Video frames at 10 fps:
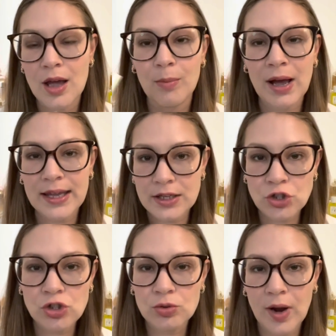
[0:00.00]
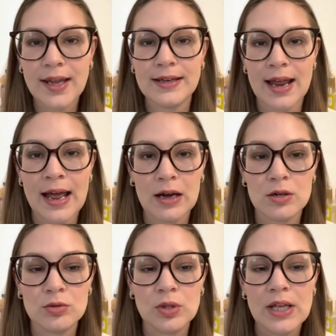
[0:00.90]
My issue right
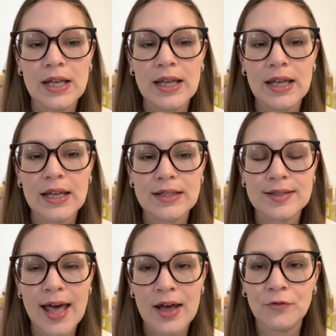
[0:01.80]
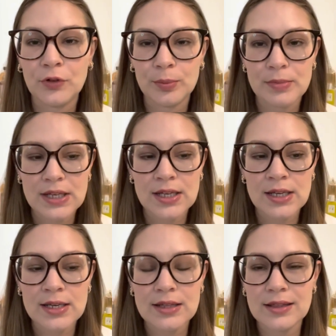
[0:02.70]
now is that for
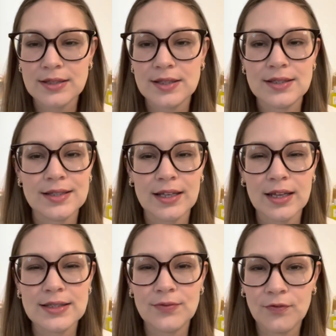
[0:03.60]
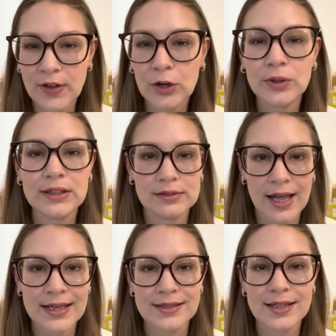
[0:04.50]
me, it's very
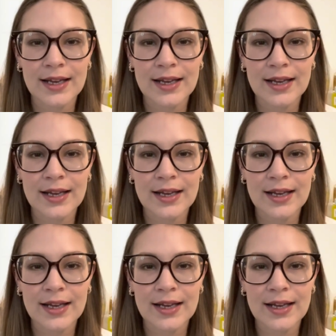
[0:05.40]
light,